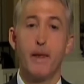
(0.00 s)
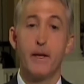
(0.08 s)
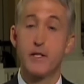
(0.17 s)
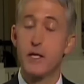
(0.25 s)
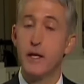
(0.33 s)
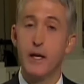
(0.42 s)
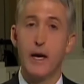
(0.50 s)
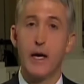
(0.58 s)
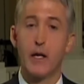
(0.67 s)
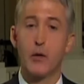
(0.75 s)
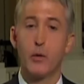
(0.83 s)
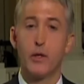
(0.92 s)
It's
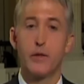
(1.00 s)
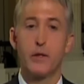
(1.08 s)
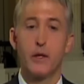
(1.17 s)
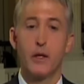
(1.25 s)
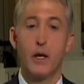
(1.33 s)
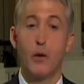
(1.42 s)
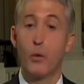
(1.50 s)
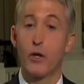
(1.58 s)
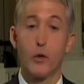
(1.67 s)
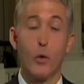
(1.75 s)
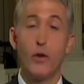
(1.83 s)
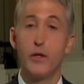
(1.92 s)
inadequate. Uh,
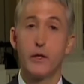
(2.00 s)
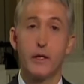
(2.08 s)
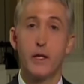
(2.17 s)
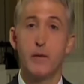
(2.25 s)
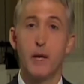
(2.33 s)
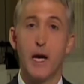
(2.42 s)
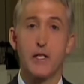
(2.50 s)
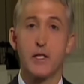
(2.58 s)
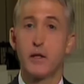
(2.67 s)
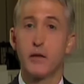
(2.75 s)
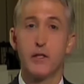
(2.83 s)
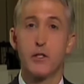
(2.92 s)
we're going to keep
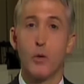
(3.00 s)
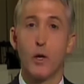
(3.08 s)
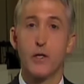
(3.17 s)
asking these